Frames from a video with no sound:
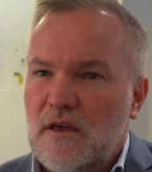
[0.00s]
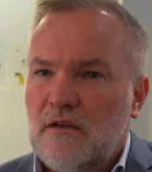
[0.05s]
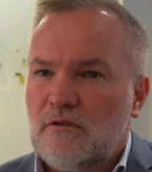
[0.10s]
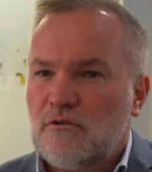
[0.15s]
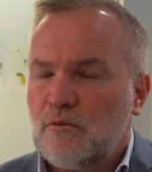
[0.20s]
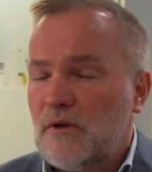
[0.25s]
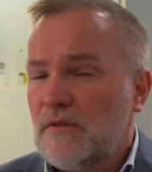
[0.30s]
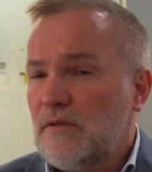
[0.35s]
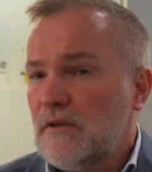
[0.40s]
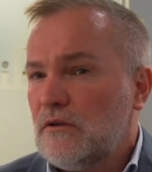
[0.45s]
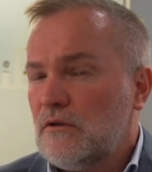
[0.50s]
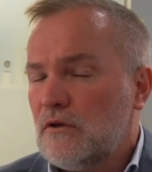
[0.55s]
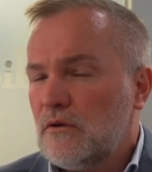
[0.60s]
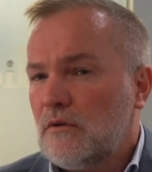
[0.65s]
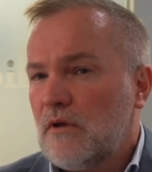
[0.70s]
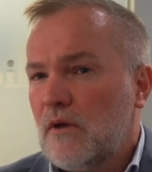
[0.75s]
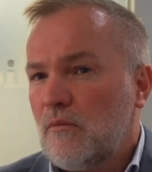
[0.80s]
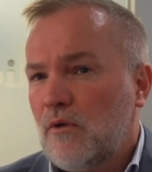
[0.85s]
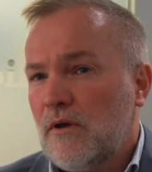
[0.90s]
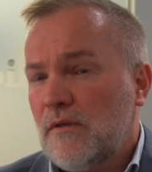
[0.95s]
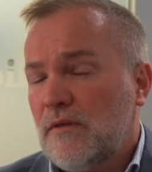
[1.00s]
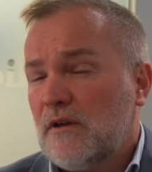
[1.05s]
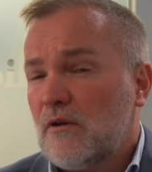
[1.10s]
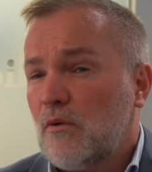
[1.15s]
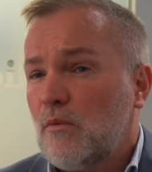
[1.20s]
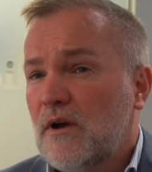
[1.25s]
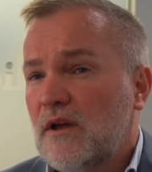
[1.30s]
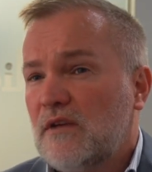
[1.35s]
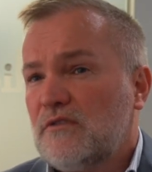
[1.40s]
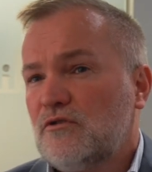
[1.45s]
So we think
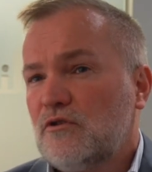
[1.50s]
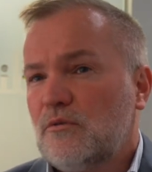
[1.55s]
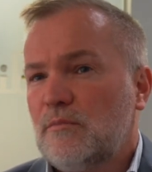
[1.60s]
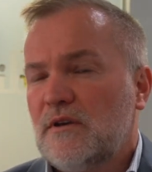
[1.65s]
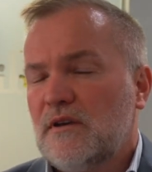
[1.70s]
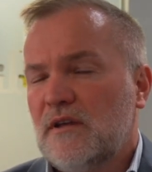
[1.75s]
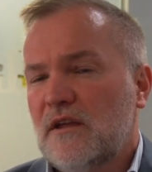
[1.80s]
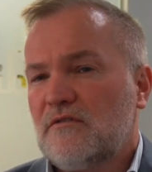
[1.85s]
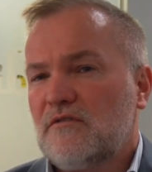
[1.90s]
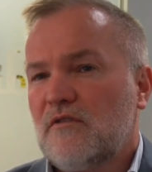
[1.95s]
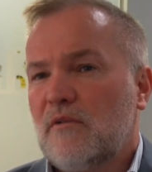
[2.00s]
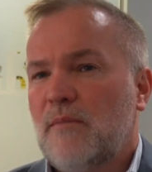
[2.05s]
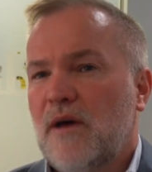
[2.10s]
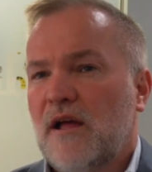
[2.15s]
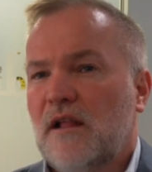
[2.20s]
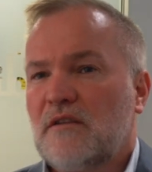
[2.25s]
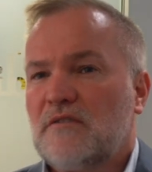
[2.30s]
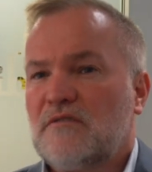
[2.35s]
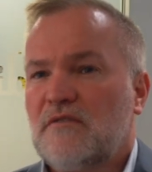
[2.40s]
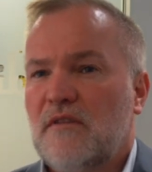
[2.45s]
Aware Super gets the balance